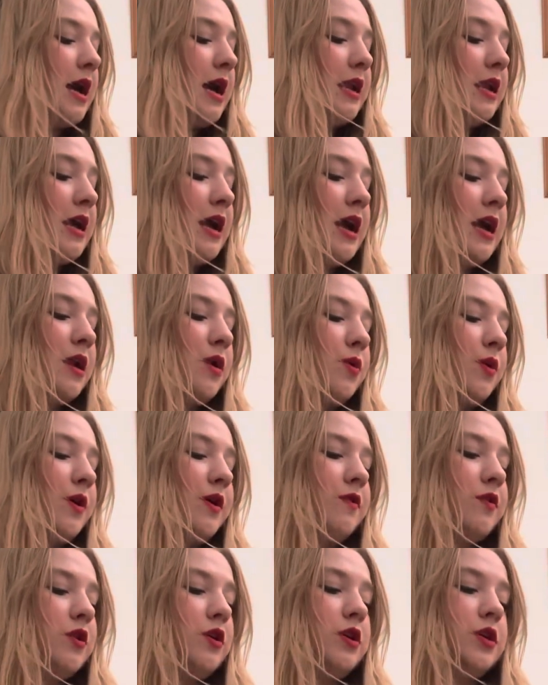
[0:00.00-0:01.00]
And then
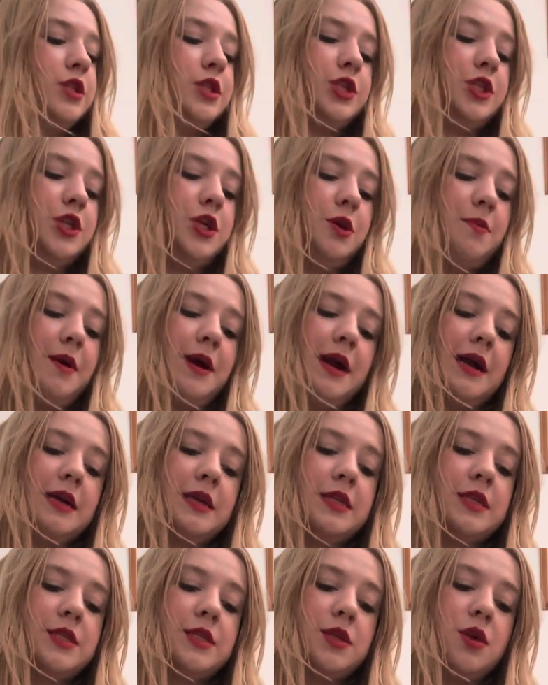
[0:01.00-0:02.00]
we've got two
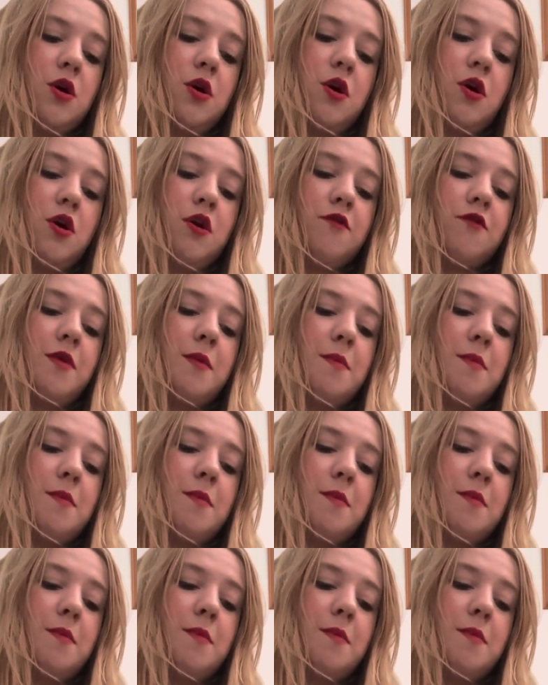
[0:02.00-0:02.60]
packs of